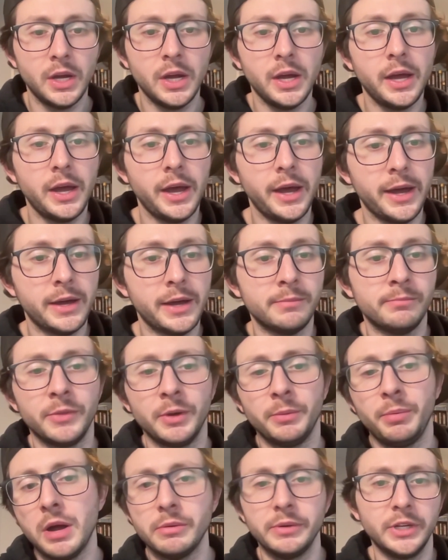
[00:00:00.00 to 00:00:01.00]
They're
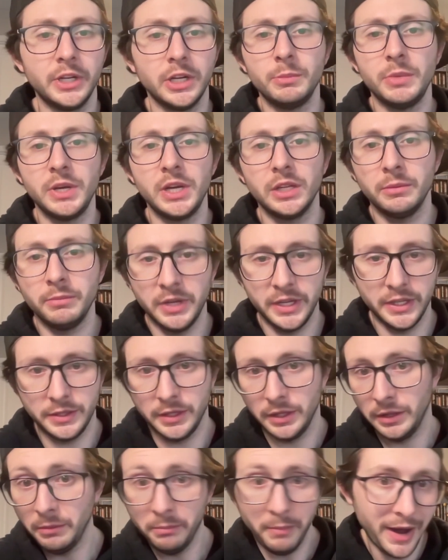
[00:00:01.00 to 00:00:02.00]
probably going to be it's in
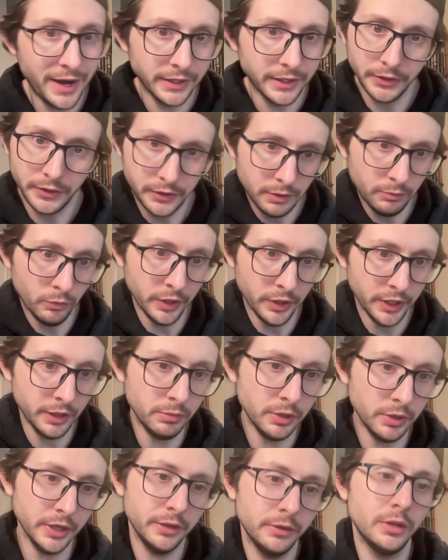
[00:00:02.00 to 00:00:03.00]
the minus somewhere,
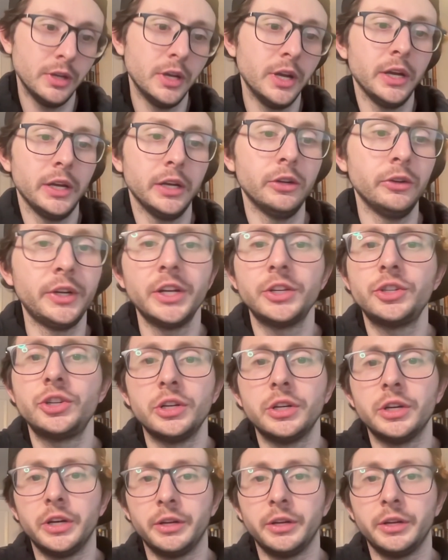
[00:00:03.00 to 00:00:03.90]
but it'll get you,